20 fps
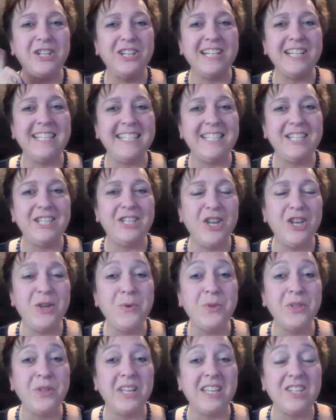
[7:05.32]
Chris
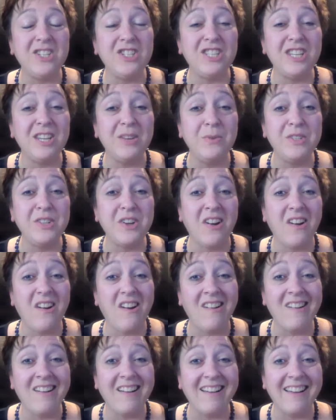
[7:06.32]
Newland. She was our
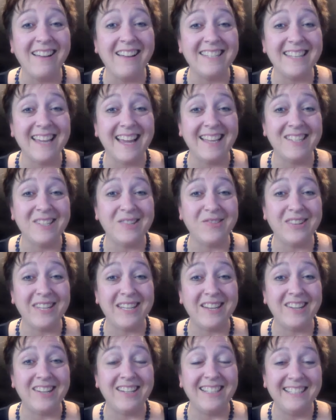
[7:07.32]
art contest
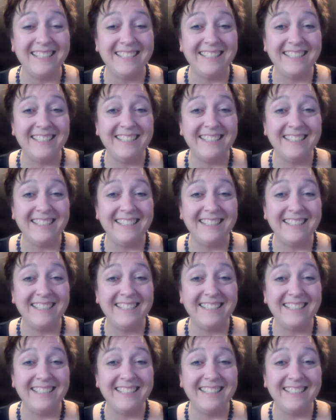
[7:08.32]
winner.